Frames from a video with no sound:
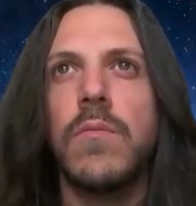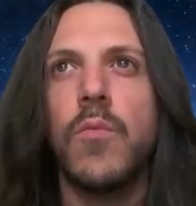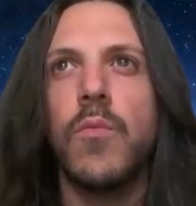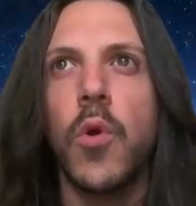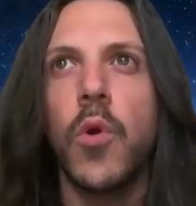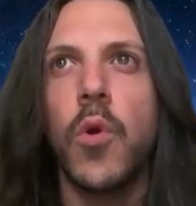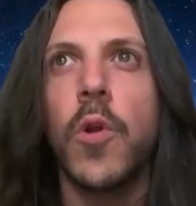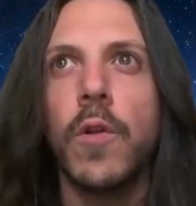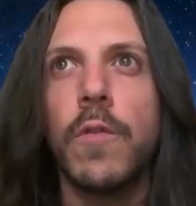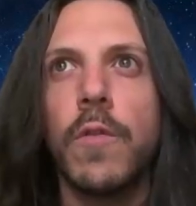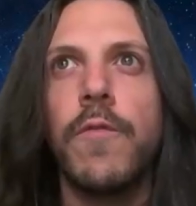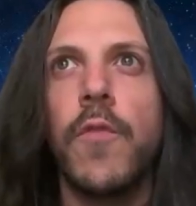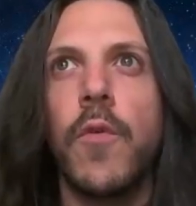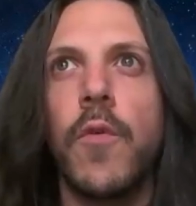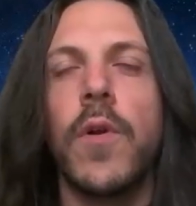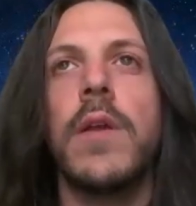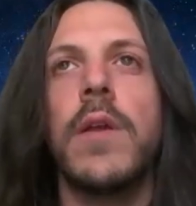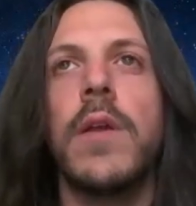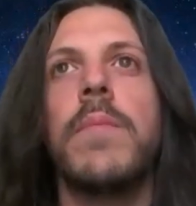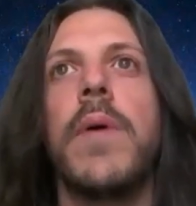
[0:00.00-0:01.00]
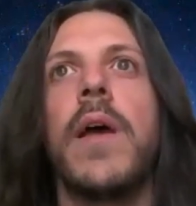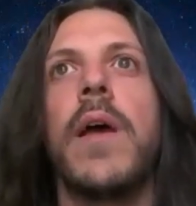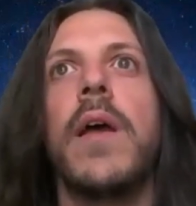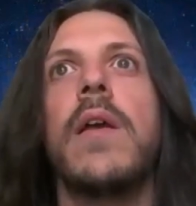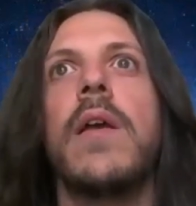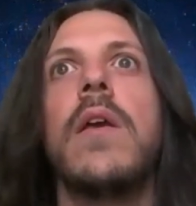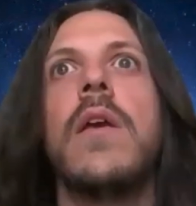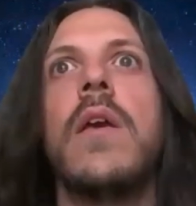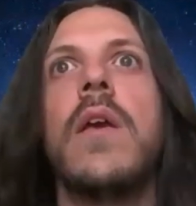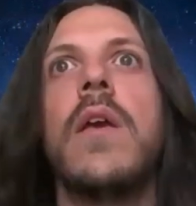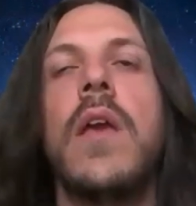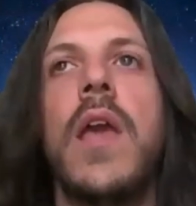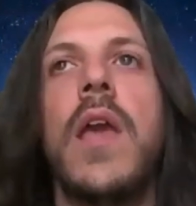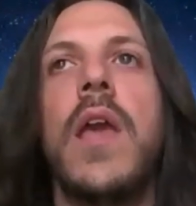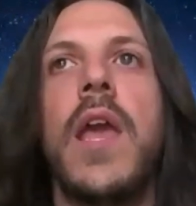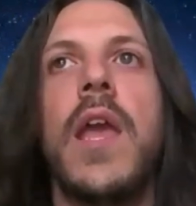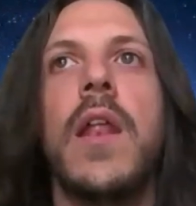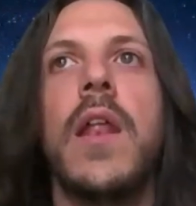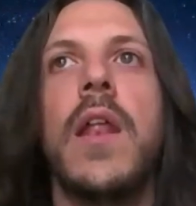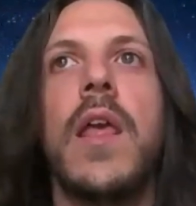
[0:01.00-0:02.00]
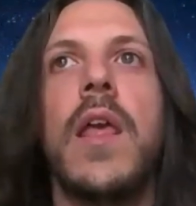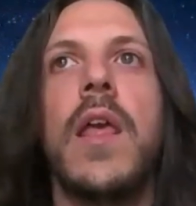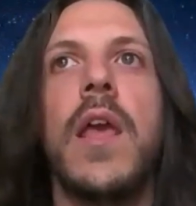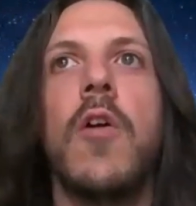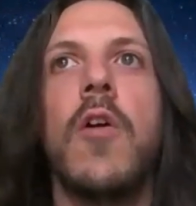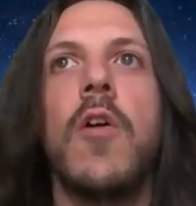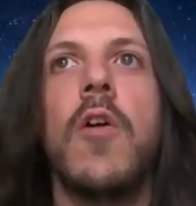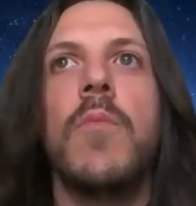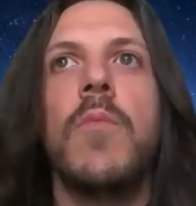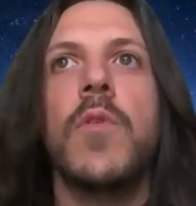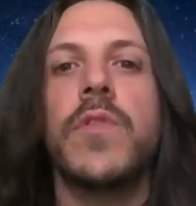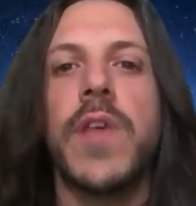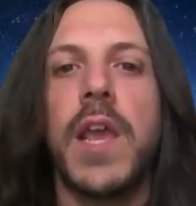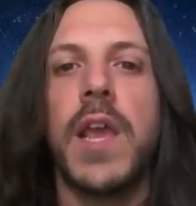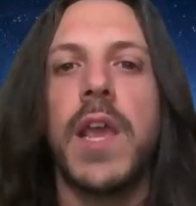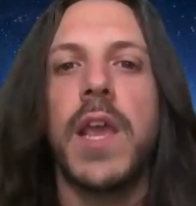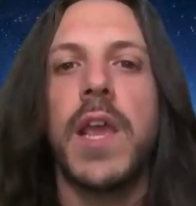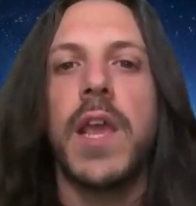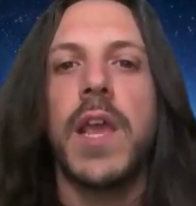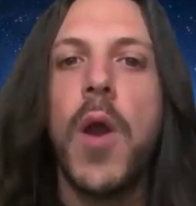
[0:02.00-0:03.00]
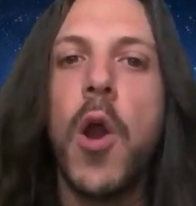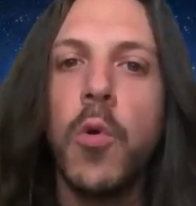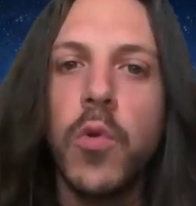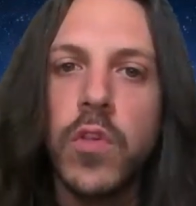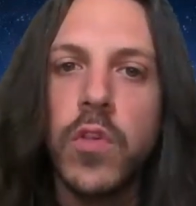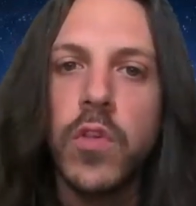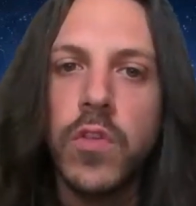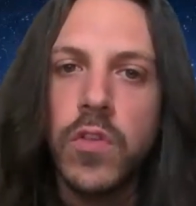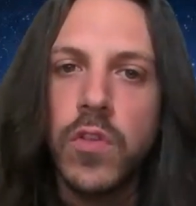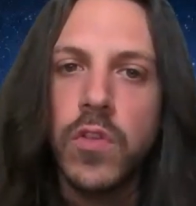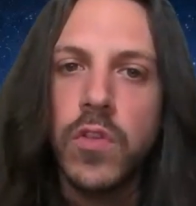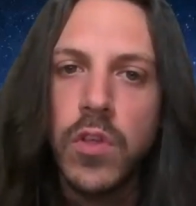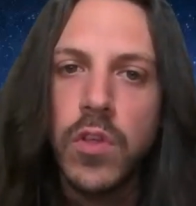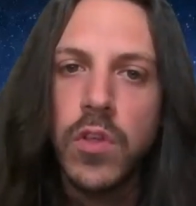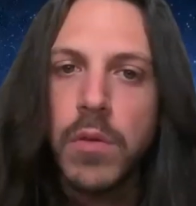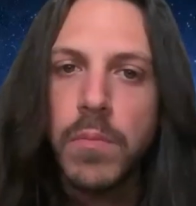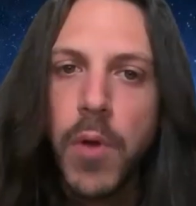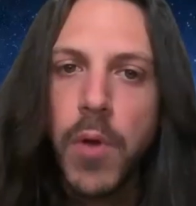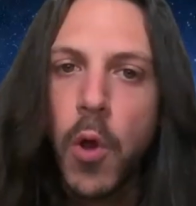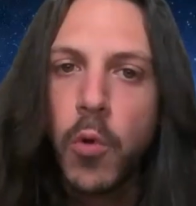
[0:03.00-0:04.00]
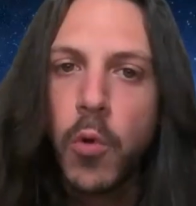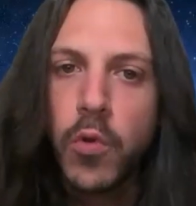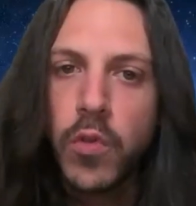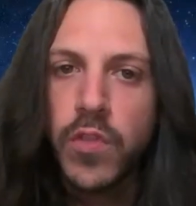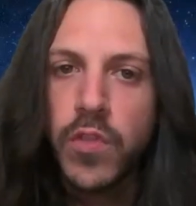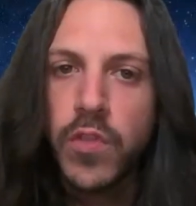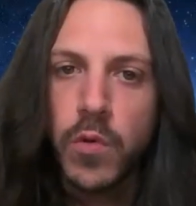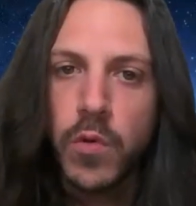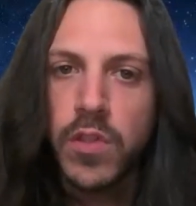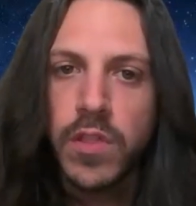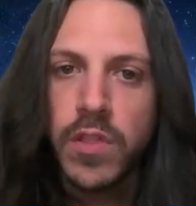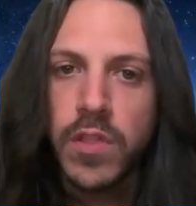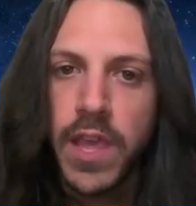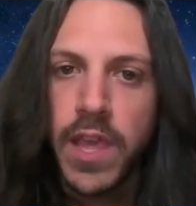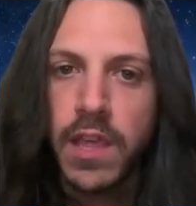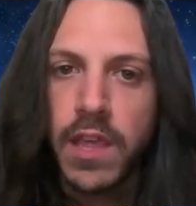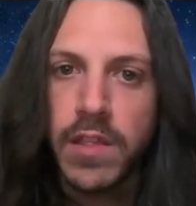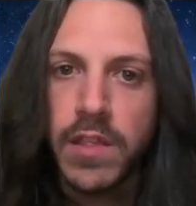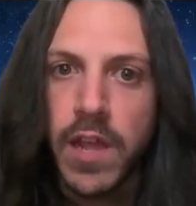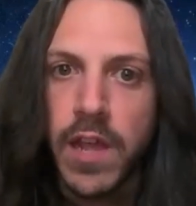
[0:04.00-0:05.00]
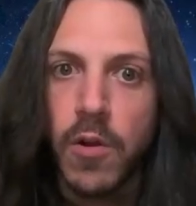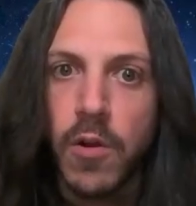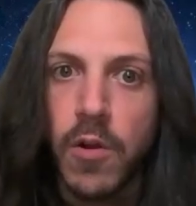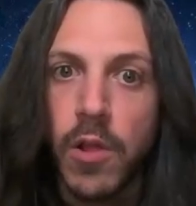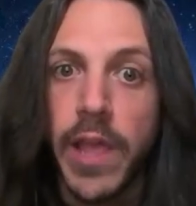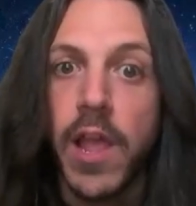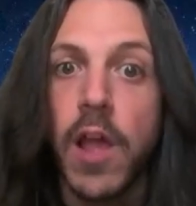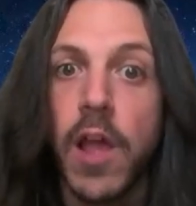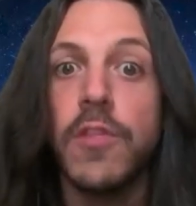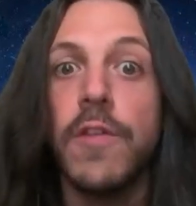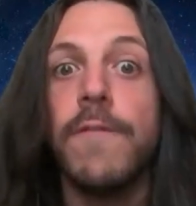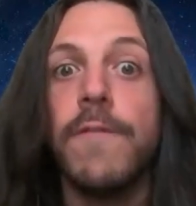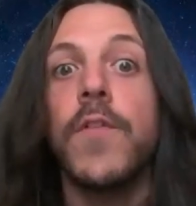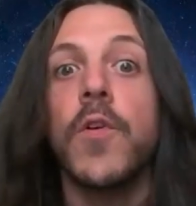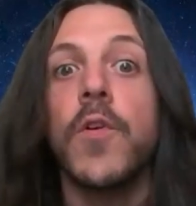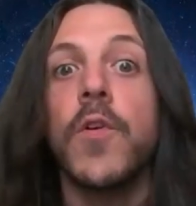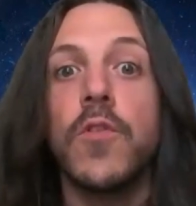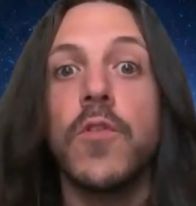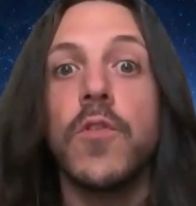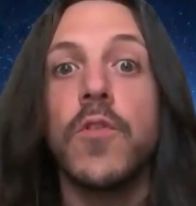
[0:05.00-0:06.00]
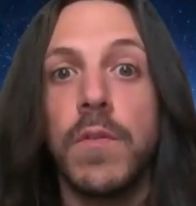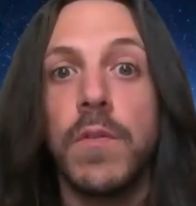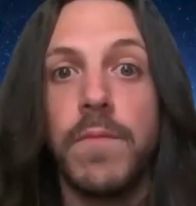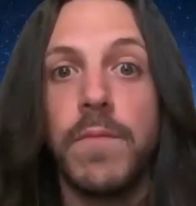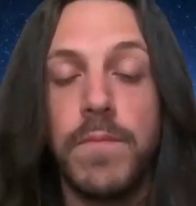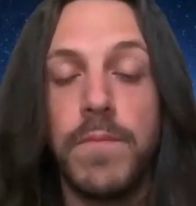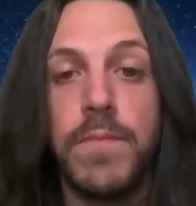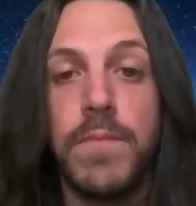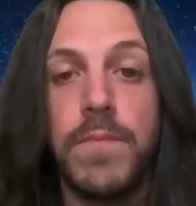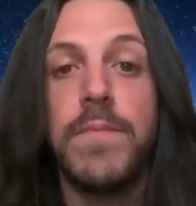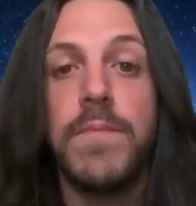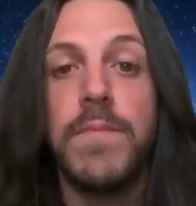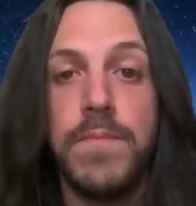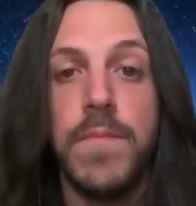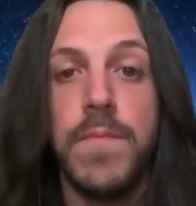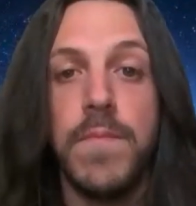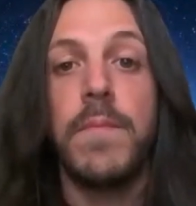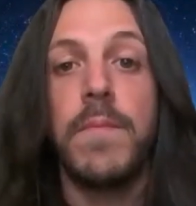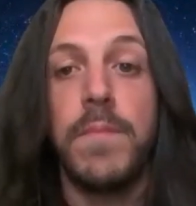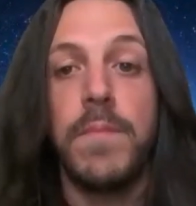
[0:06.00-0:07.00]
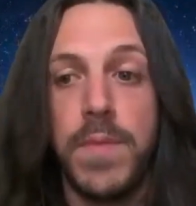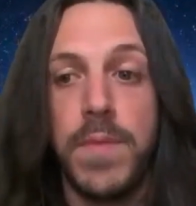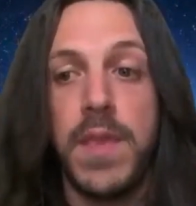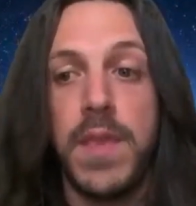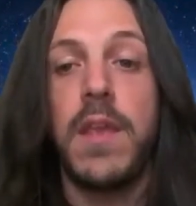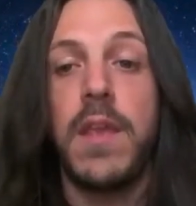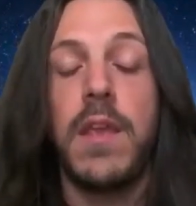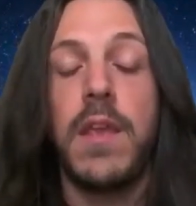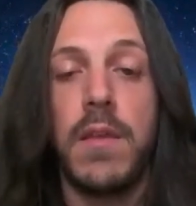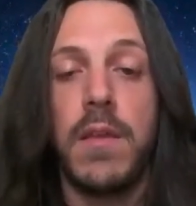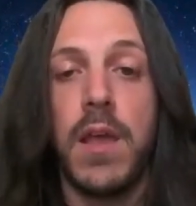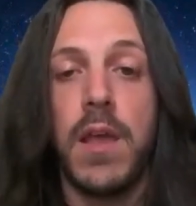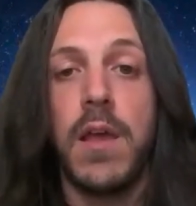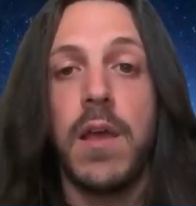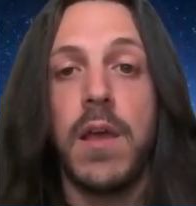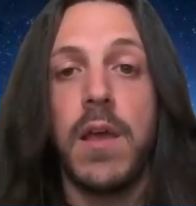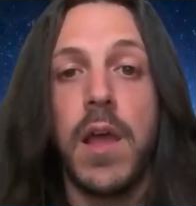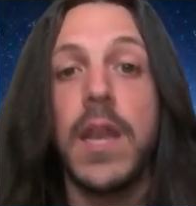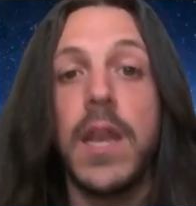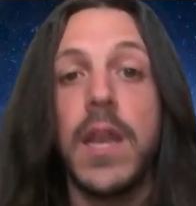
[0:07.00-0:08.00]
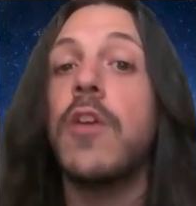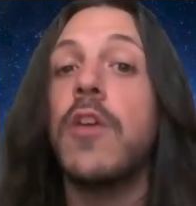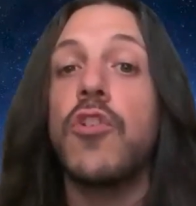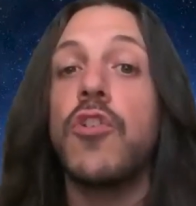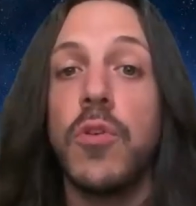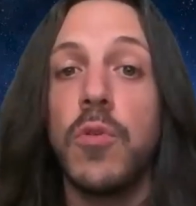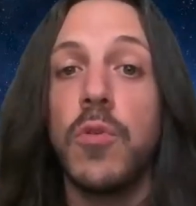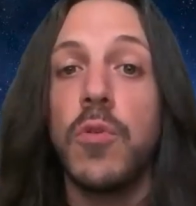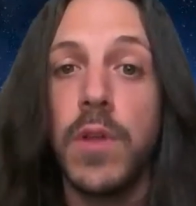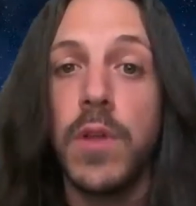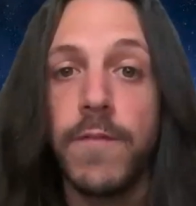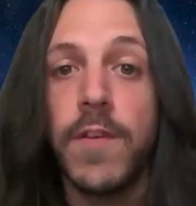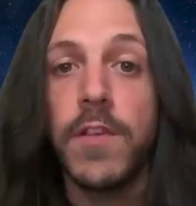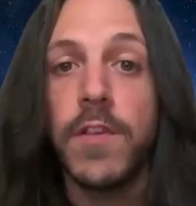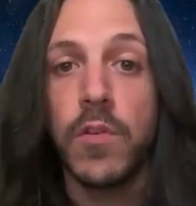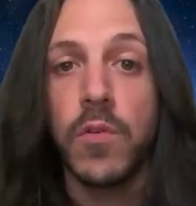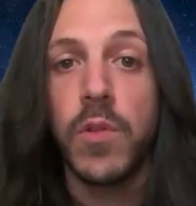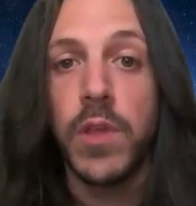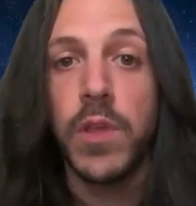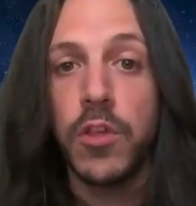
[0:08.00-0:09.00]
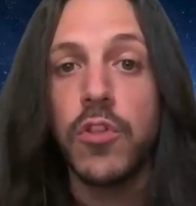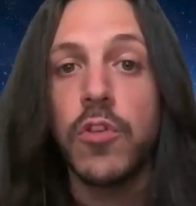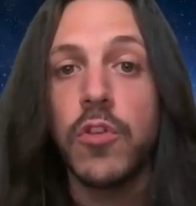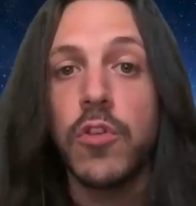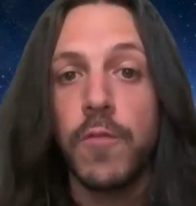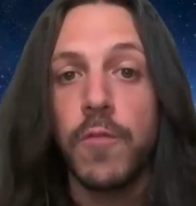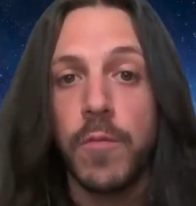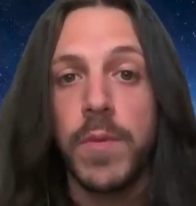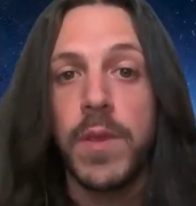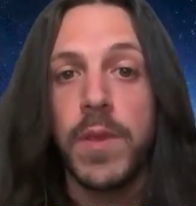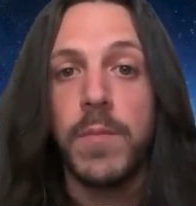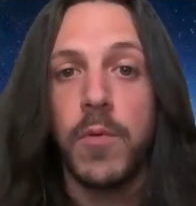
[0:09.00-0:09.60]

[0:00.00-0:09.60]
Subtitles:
word for it, but it almost like pokes those things that are like on the verge of being an issue, a physical issue for